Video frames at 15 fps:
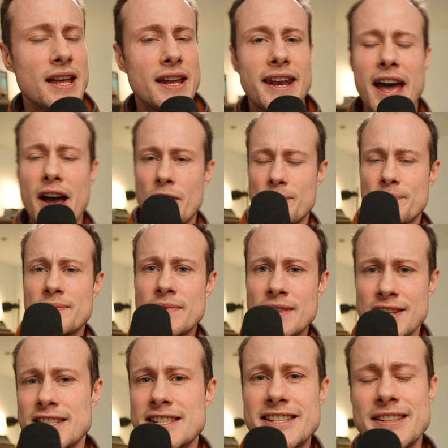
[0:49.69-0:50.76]
Now,
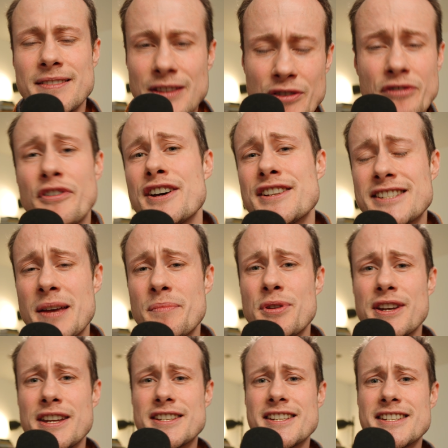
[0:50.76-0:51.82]
the first step you
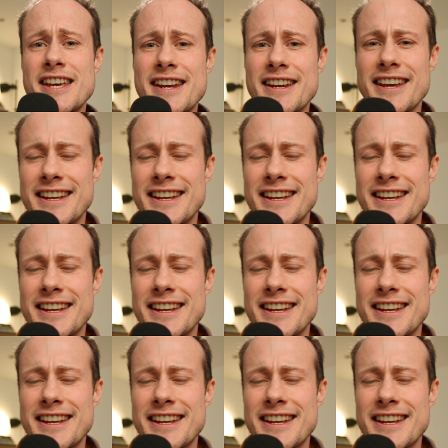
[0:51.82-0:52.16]
need to take,